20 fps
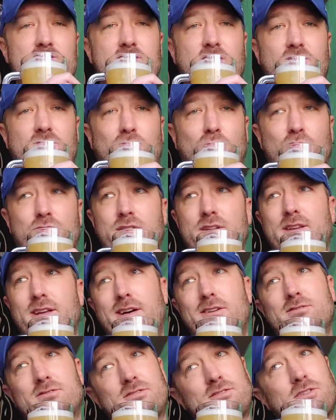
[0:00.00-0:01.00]
on this out of
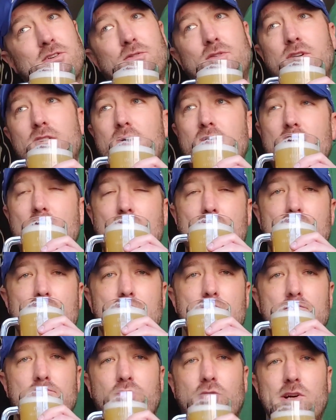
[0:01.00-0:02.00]
14,000. So
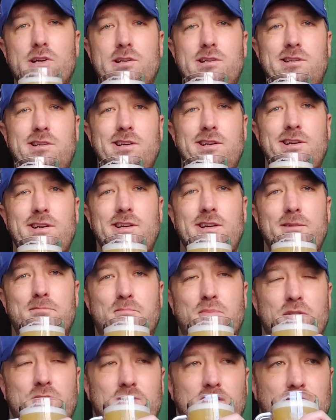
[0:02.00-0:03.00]
pretty,
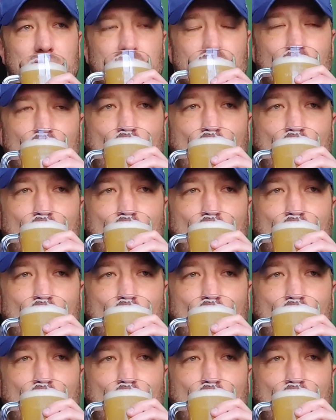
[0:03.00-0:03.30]
pretty